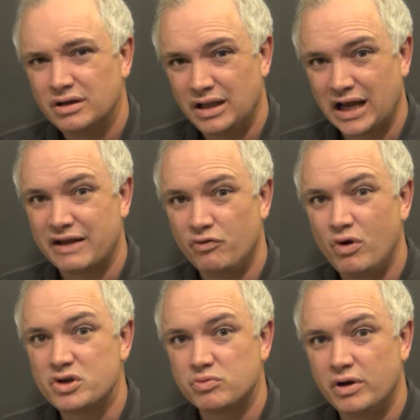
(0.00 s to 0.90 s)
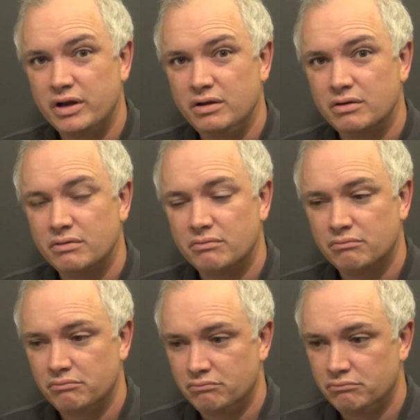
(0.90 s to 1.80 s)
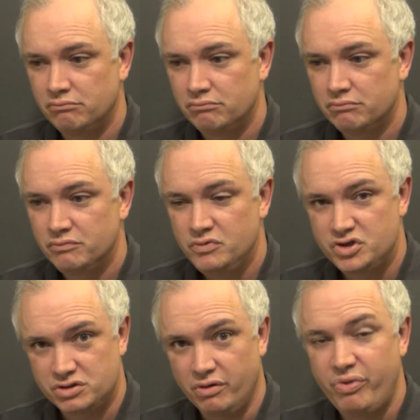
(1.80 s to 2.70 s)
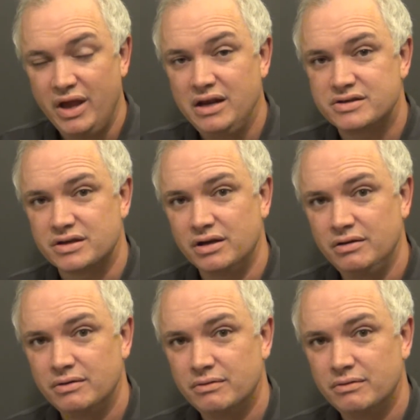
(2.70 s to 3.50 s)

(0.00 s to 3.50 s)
like I've always wanted?" "Sure thing, son."